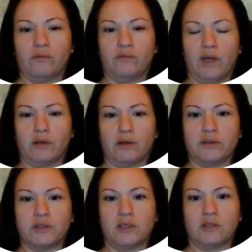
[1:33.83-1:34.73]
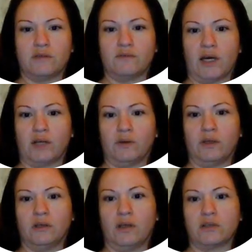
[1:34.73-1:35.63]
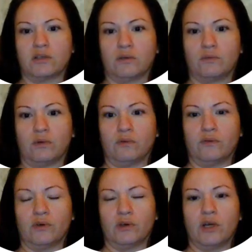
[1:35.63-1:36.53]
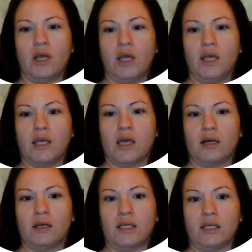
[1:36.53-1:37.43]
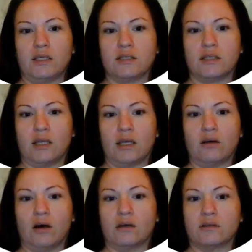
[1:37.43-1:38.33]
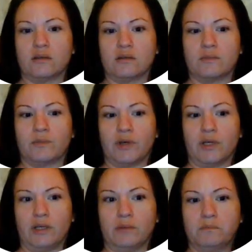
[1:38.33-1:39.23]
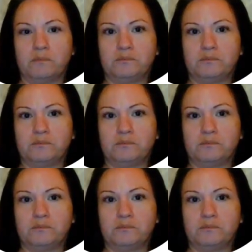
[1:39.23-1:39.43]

feathers is a vital ecological role for Canada geese that causes preening.